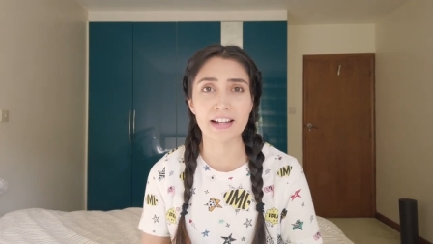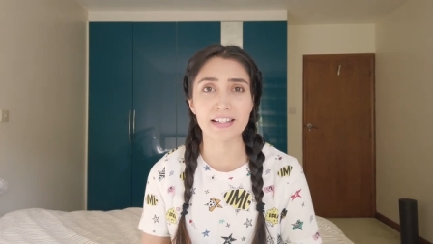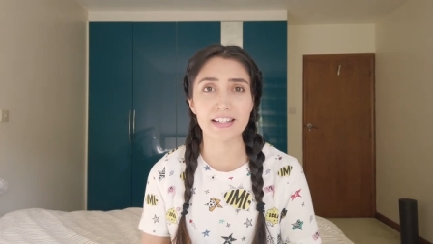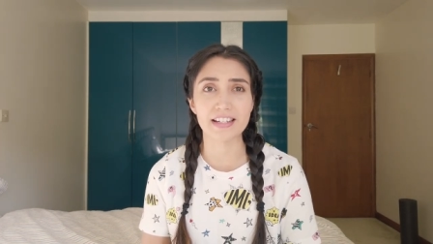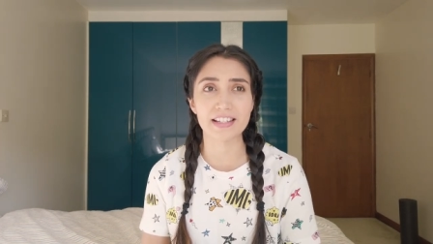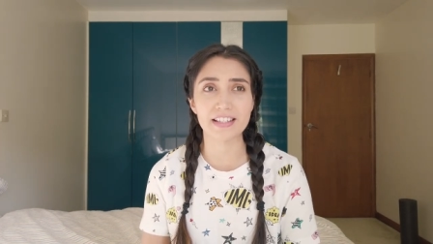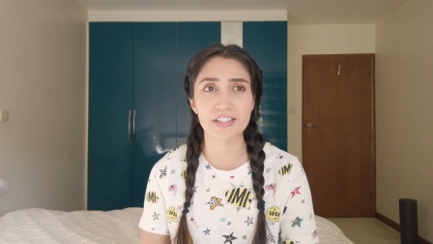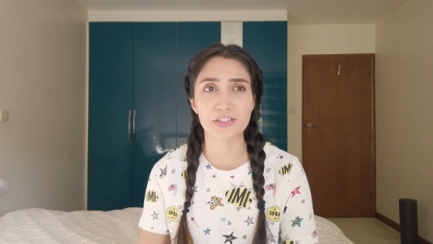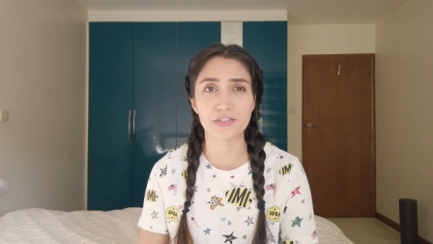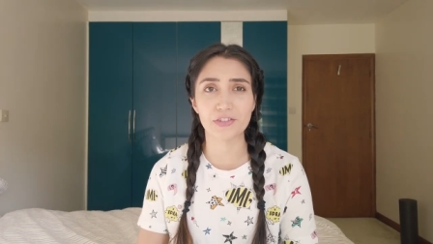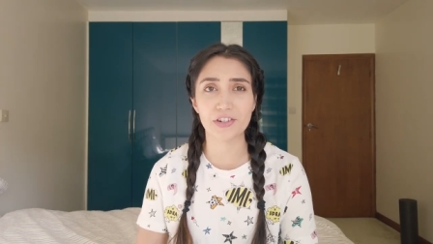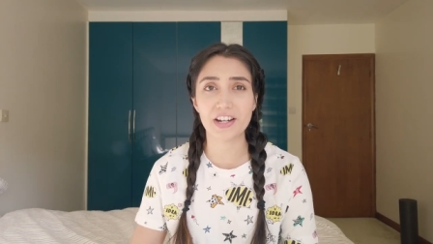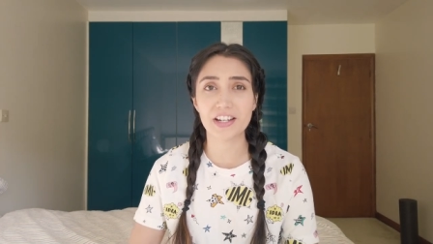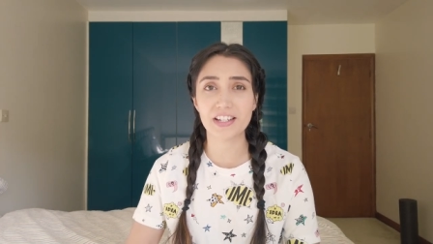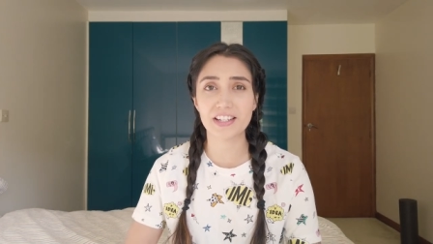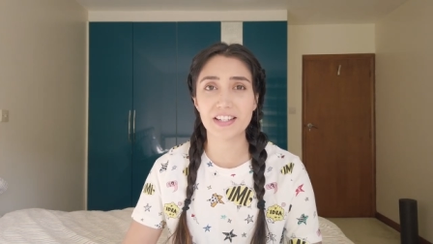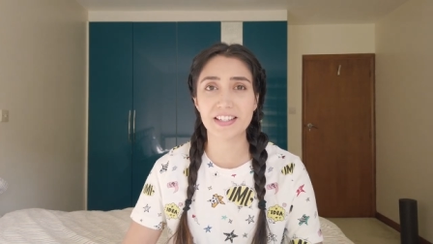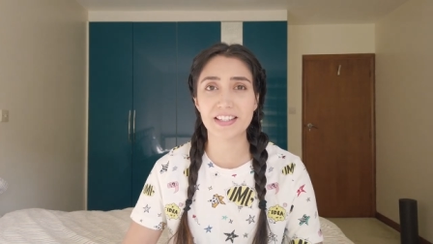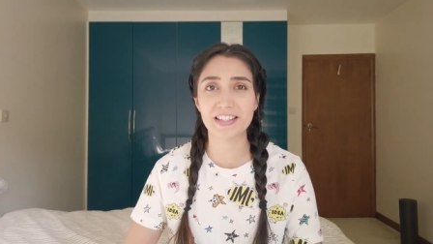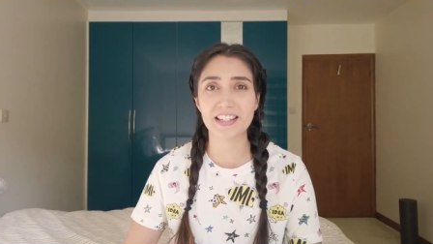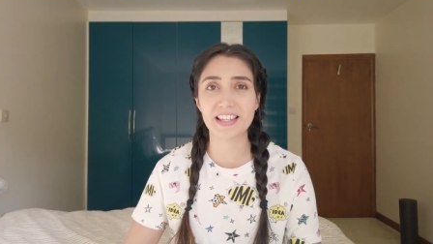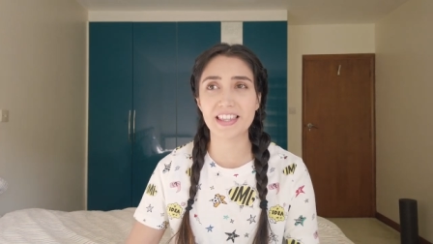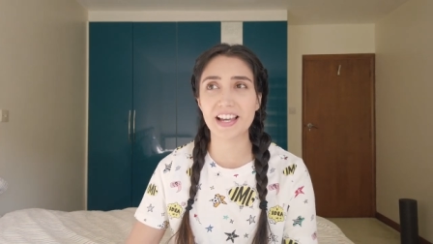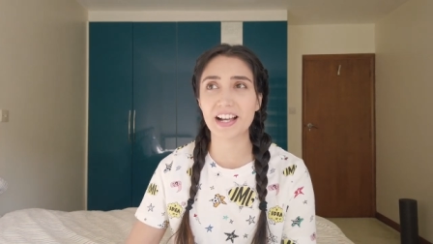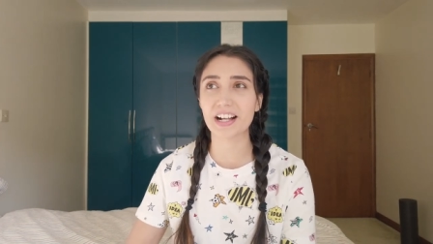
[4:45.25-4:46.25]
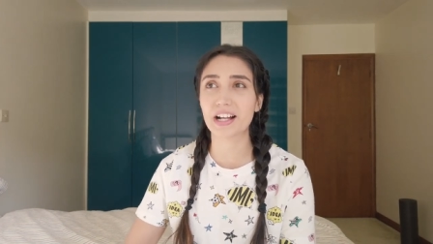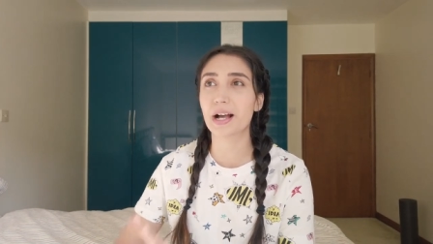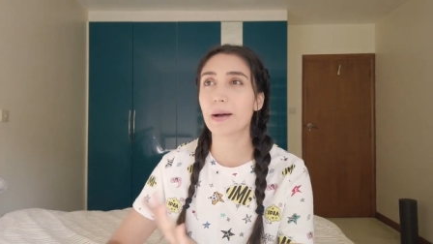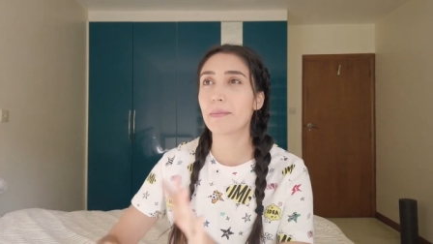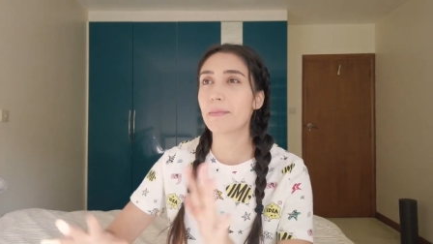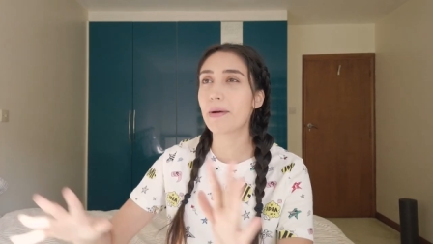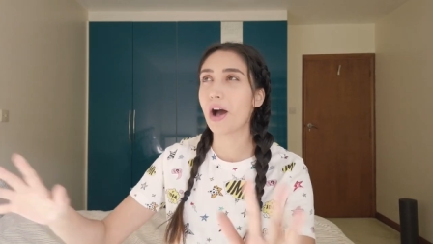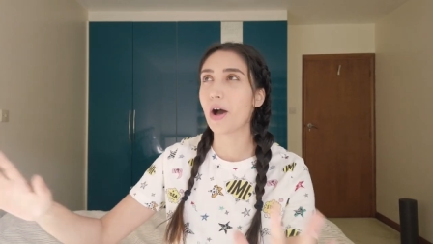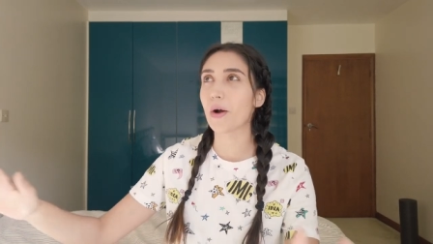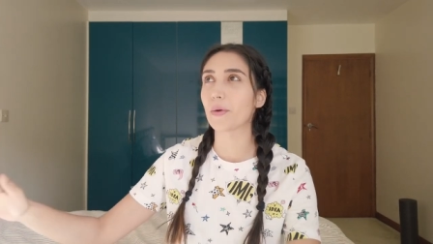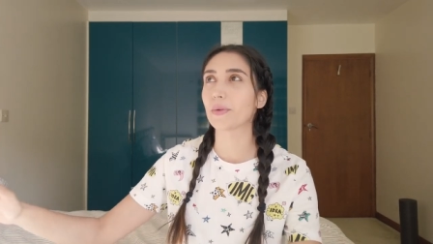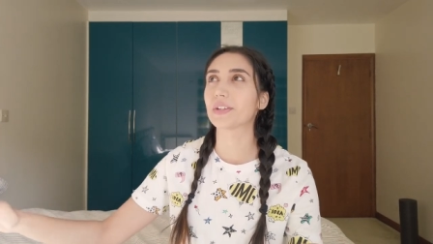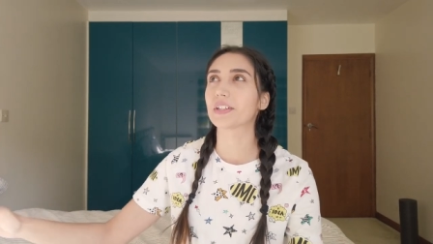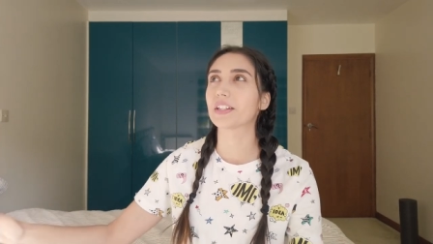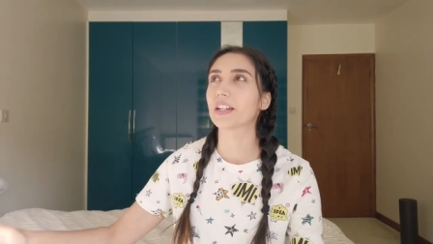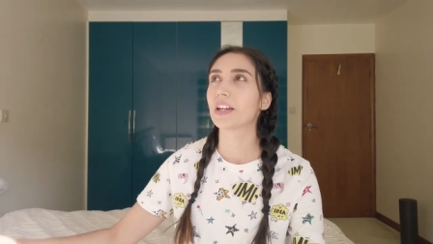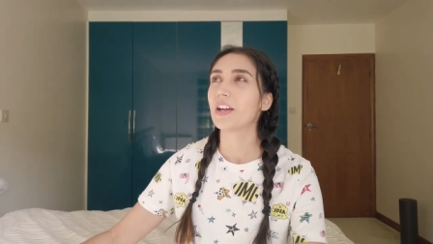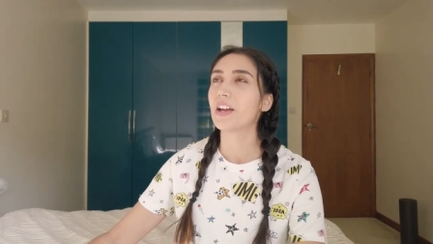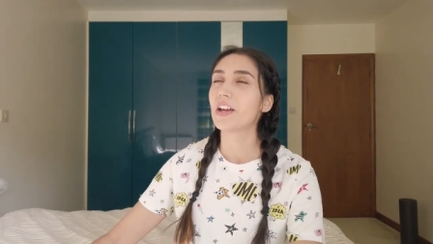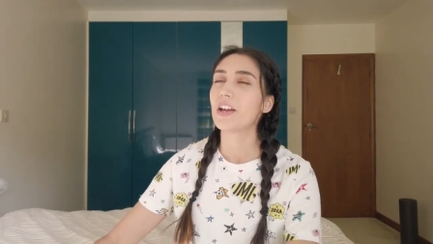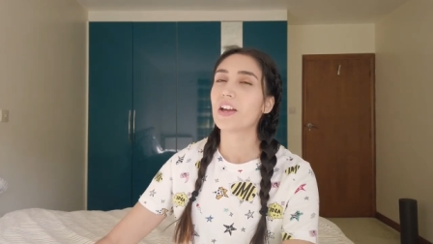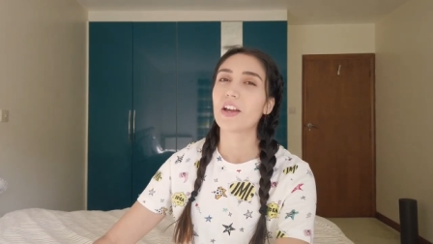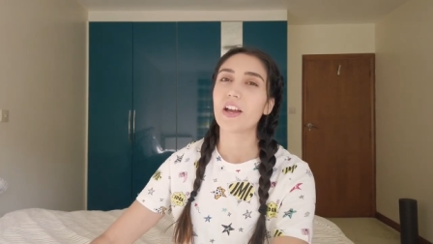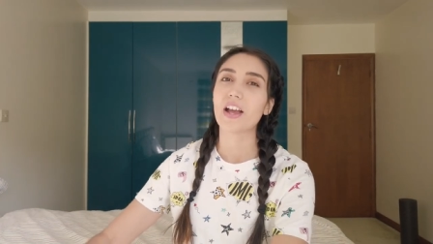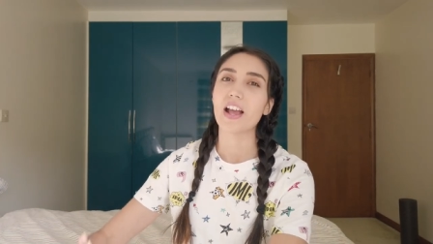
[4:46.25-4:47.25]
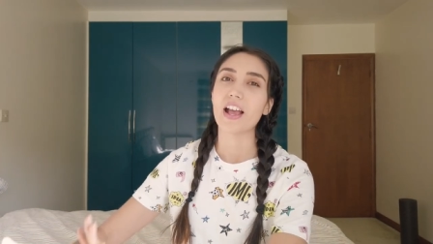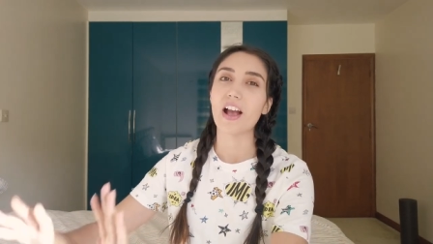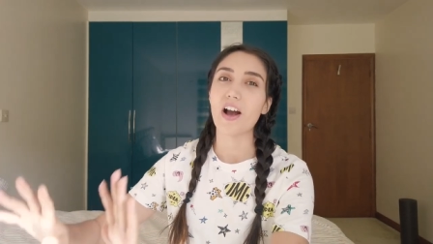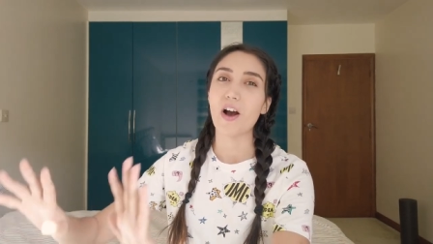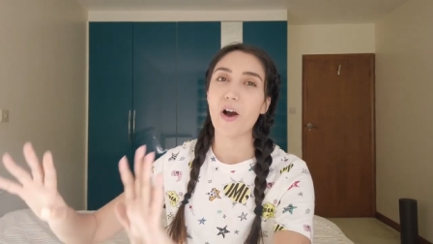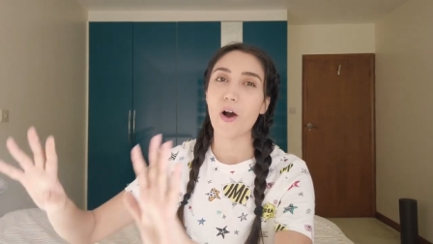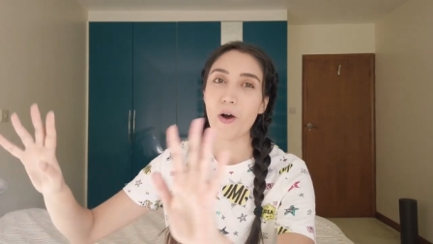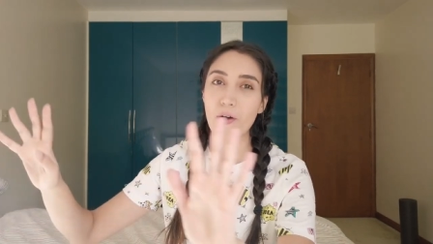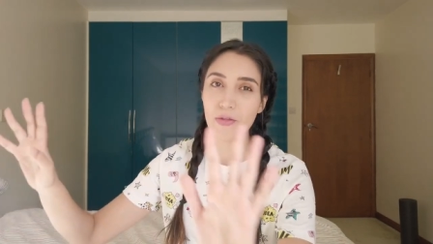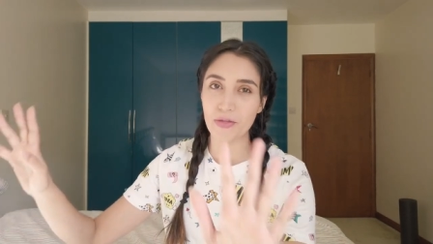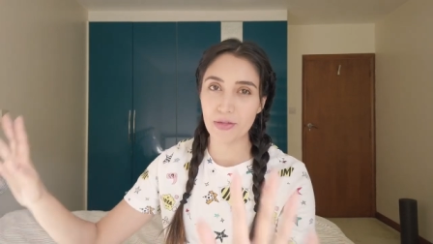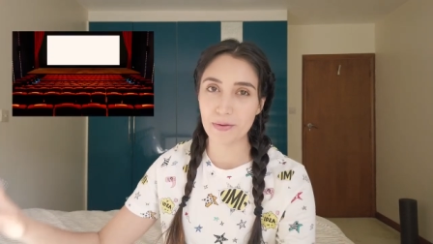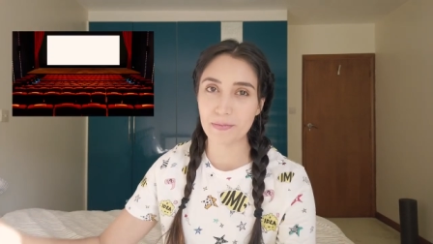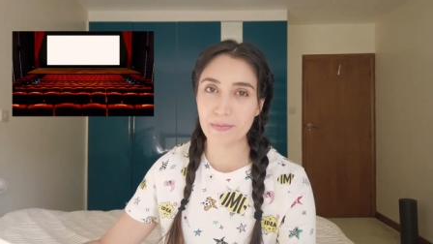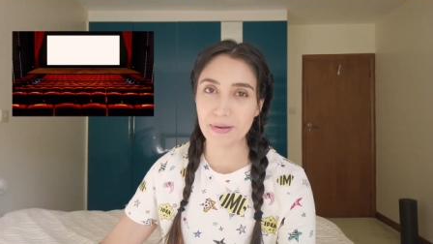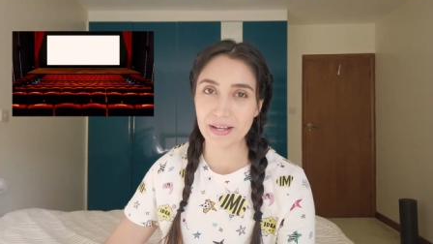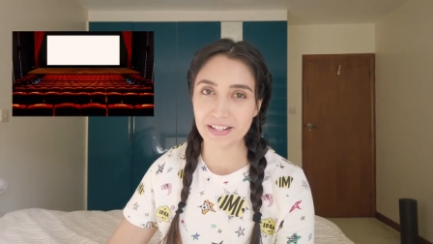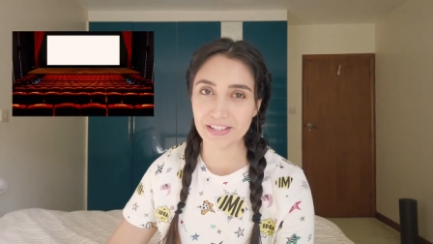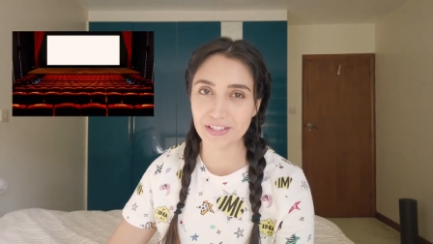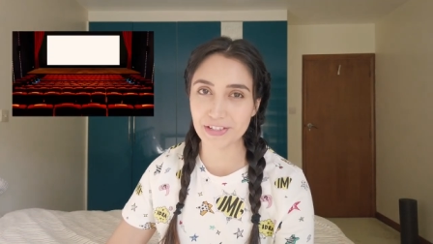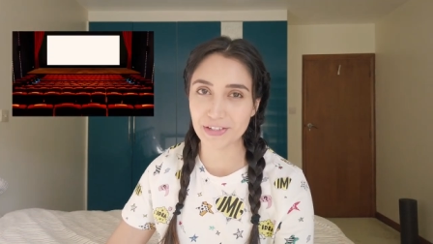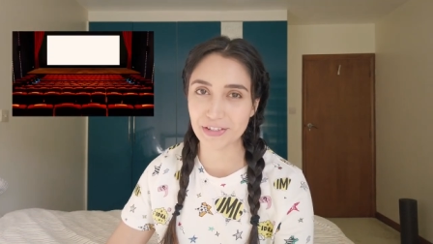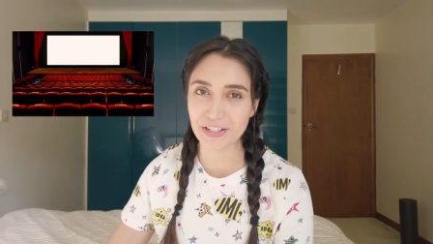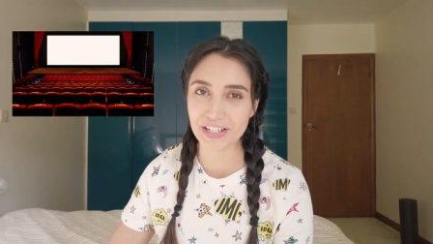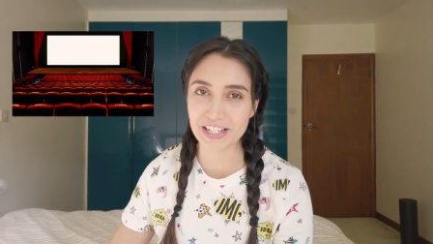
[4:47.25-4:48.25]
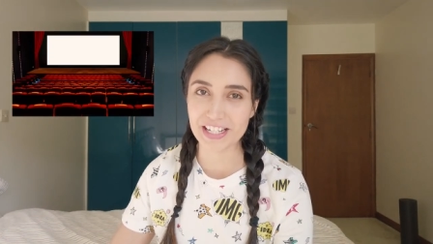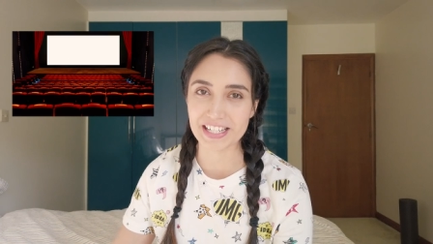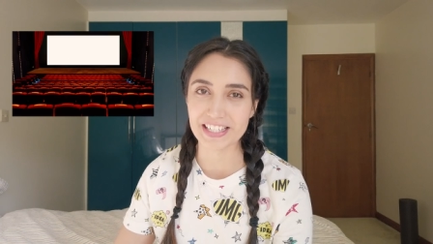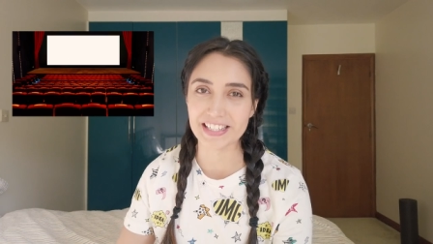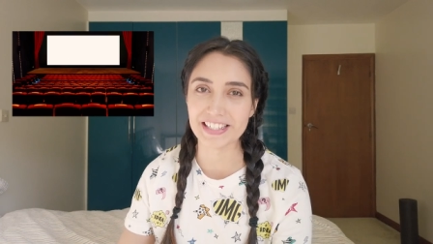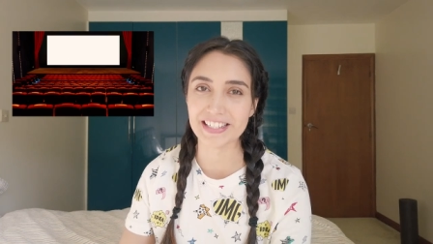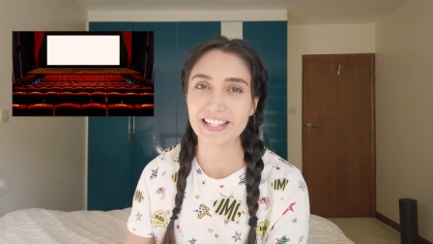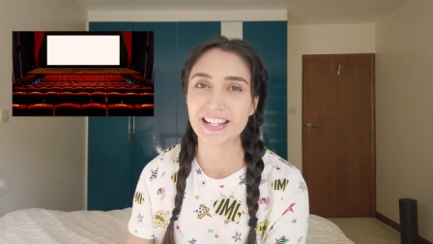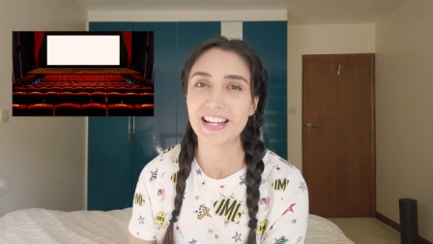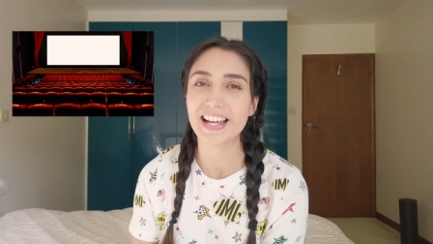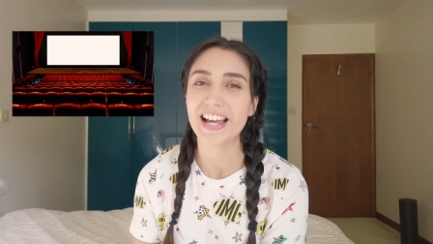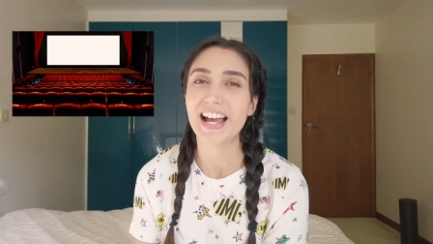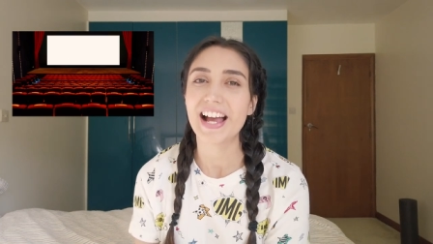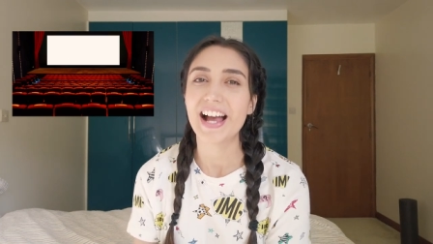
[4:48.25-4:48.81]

and it's great to see that come out on the big screen.